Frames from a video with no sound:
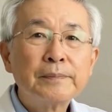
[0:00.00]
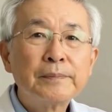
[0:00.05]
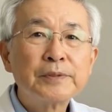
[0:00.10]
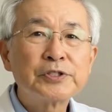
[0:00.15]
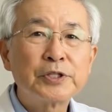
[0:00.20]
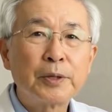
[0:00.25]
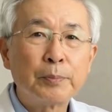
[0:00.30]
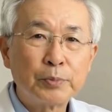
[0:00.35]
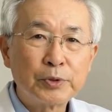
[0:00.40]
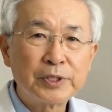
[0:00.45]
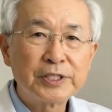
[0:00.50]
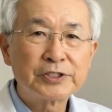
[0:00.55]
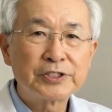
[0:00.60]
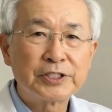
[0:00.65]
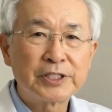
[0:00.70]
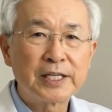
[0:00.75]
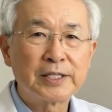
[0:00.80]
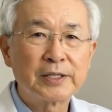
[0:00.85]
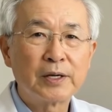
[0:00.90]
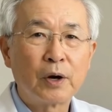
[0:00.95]
Simply
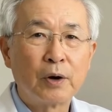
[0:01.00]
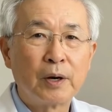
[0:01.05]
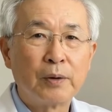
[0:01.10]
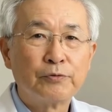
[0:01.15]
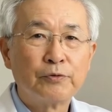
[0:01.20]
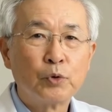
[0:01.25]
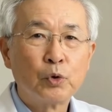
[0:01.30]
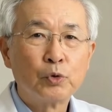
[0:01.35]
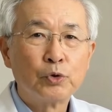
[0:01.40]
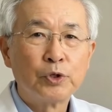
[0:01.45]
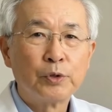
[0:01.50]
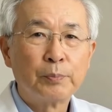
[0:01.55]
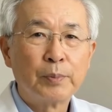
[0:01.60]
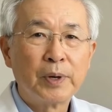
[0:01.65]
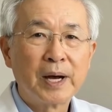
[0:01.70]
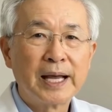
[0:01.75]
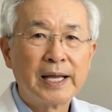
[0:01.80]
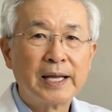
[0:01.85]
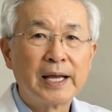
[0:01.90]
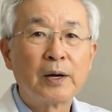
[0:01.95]
sit on a folded
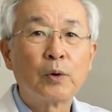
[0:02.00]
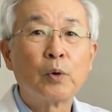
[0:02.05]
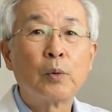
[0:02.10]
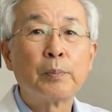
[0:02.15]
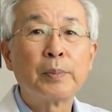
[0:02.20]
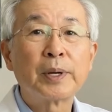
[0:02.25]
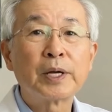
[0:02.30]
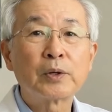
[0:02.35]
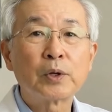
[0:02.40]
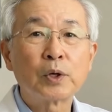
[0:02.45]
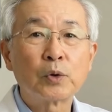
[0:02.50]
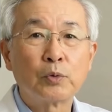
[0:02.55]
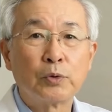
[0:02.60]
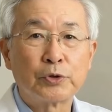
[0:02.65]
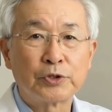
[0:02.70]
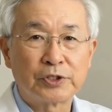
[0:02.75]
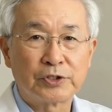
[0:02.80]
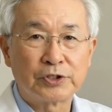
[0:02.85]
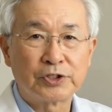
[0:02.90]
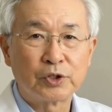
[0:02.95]
blanket or pillow
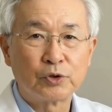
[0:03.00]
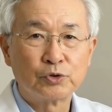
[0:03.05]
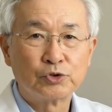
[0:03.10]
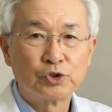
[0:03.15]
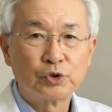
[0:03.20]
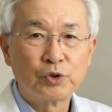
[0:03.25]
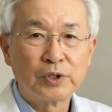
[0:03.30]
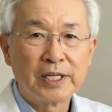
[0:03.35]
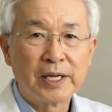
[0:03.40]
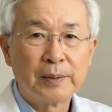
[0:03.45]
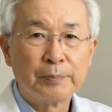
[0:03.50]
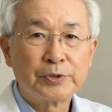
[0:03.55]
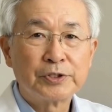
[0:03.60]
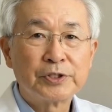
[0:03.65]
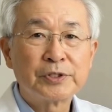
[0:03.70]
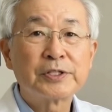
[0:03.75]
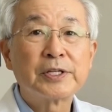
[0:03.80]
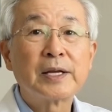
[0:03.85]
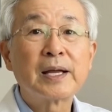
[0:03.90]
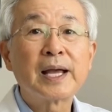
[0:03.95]
to tilt your hips
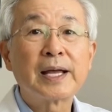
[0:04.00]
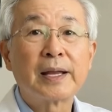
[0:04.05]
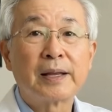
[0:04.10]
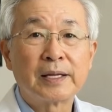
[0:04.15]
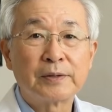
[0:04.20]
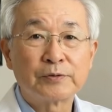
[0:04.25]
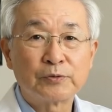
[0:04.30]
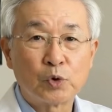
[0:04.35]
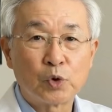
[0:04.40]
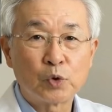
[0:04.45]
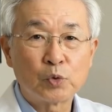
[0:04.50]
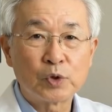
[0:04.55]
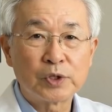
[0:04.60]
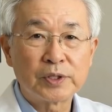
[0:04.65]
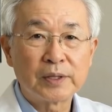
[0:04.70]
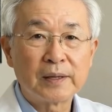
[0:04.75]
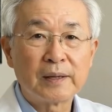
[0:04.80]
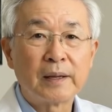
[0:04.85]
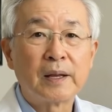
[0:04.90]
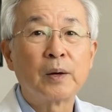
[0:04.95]
slightly
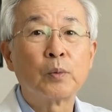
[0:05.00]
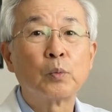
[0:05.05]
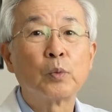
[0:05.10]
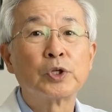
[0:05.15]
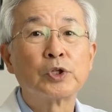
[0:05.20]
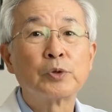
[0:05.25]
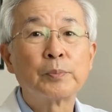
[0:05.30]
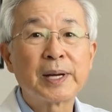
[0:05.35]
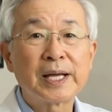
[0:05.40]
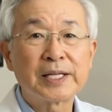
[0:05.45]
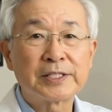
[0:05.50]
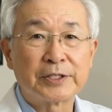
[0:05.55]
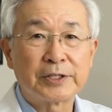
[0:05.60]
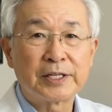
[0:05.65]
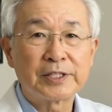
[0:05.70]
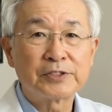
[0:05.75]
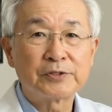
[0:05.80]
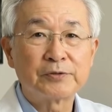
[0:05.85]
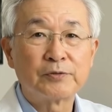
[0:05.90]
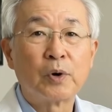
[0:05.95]
forward, which makes
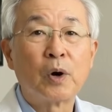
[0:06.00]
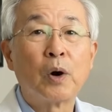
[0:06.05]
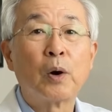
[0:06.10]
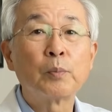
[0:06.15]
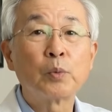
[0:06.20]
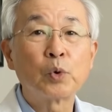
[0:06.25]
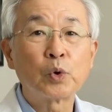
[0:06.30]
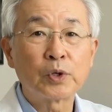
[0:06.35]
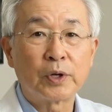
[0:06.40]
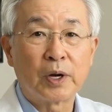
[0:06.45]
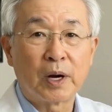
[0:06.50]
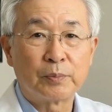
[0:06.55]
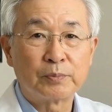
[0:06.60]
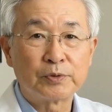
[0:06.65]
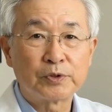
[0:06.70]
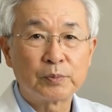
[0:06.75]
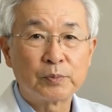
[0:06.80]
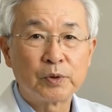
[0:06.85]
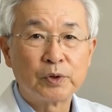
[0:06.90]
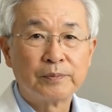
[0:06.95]
this far more
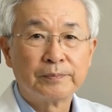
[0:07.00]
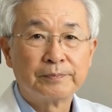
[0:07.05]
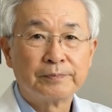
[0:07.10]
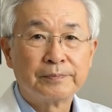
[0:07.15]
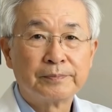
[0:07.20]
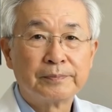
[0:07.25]
comfortable.